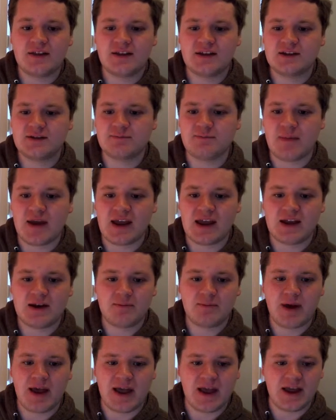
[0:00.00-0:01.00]
this main
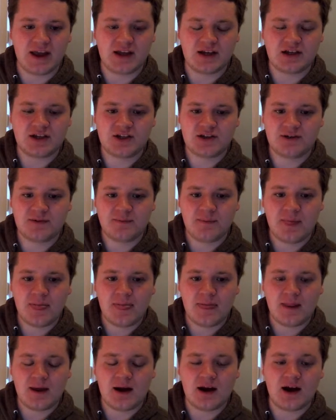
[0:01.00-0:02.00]
page.
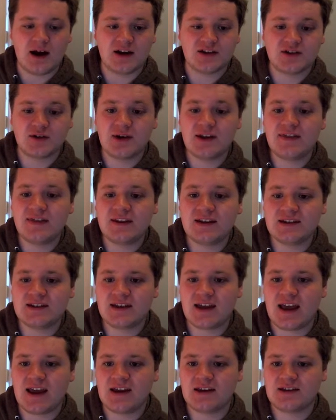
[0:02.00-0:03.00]
So in this
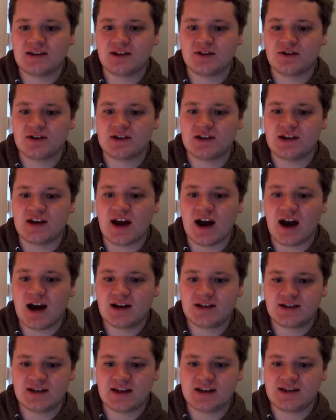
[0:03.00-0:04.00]
case, there is
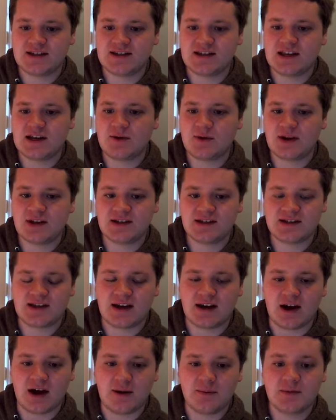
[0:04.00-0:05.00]
not a sequence
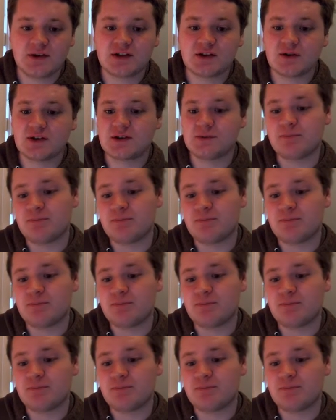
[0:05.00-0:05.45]
set up, so it's